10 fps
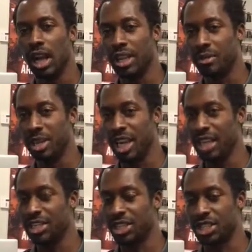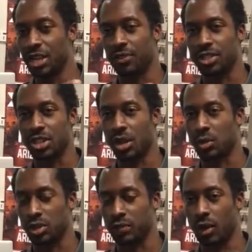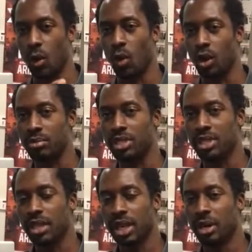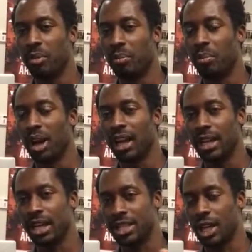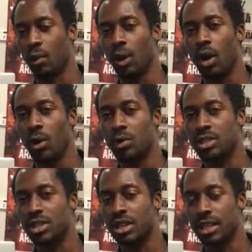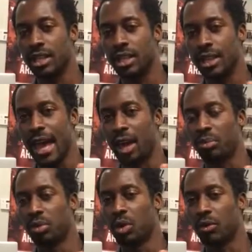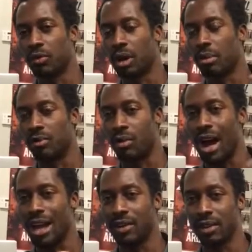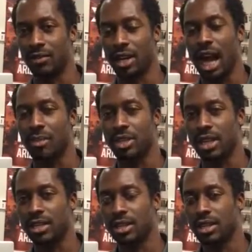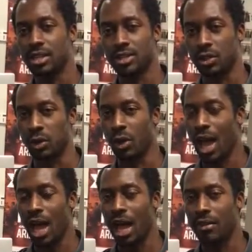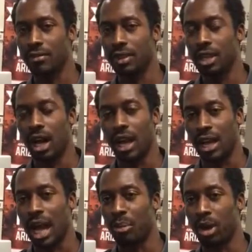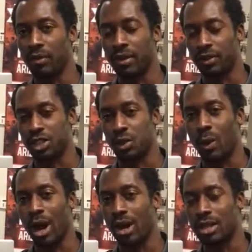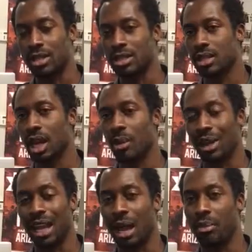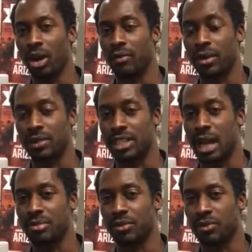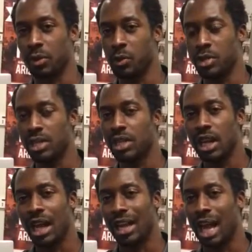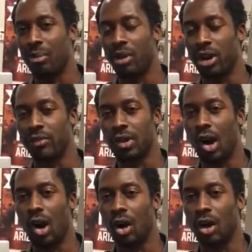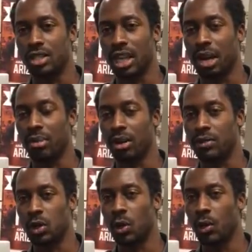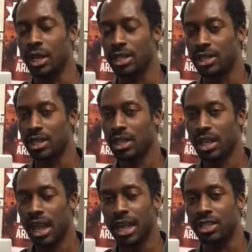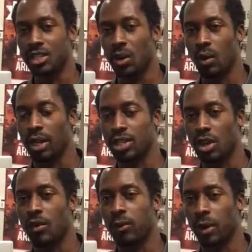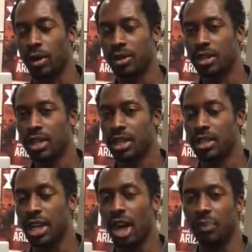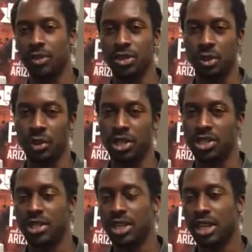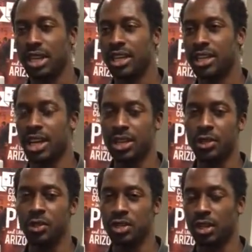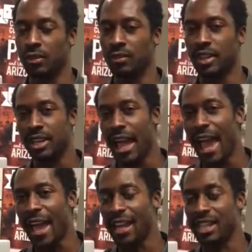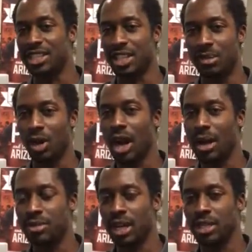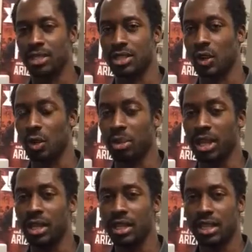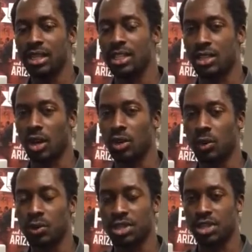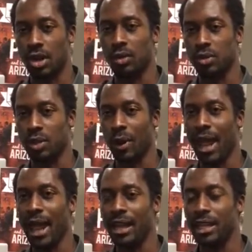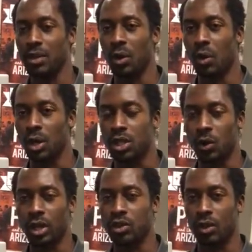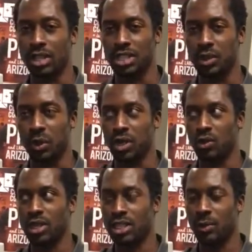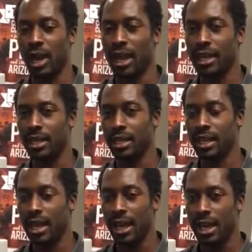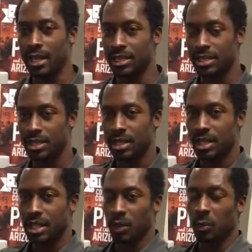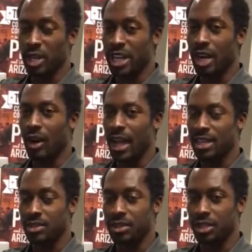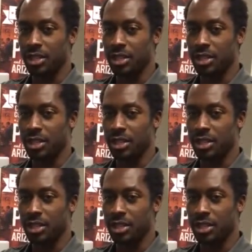in the beginning just different circles, different orbs. But as it grows, that'll pull from a variety of different objects. So you'll have a library of different squares, a library of different types of fruit, a library of cars, a library of toys, and so on and so forth, to help the students get used to adding similar objects. So it'll be circles and circles that we're adding, or toy trucks and toy trucks that we're adding, as we get our answer